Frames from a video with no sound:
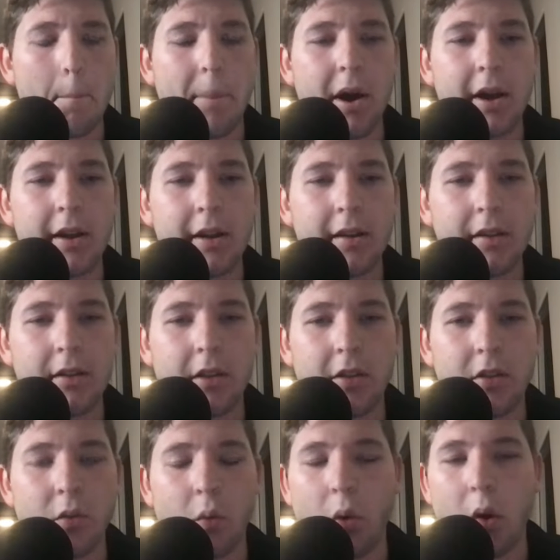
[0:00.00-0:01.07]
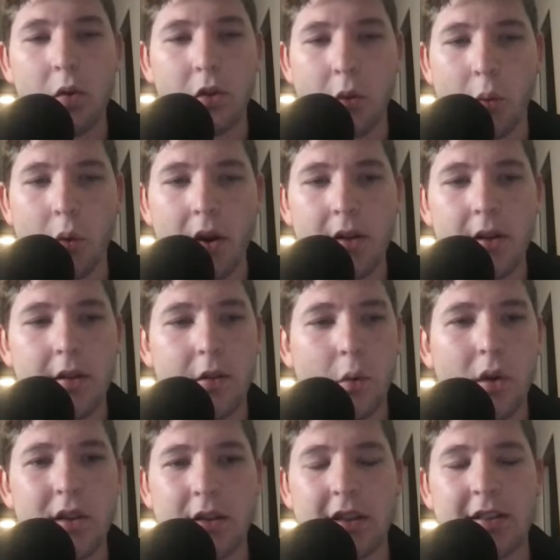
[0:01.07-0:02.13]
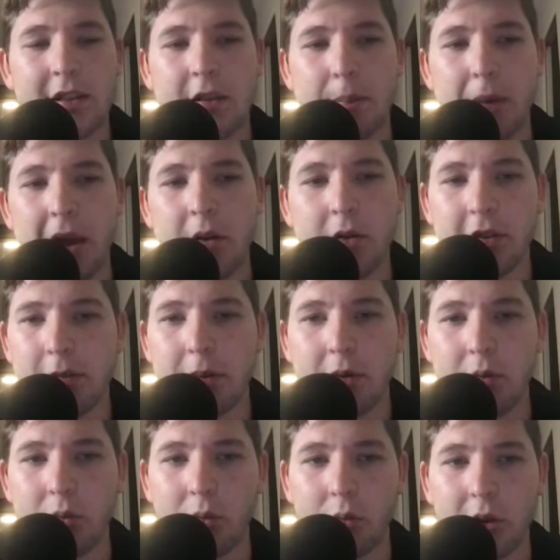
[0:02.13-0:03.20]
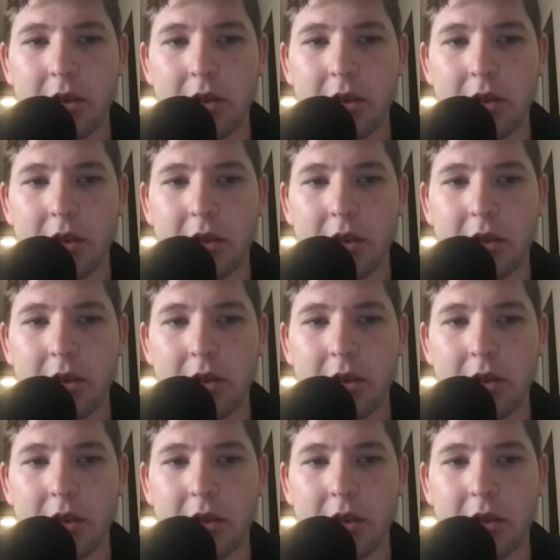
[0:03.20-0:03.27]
But the one thing that the Bengals have been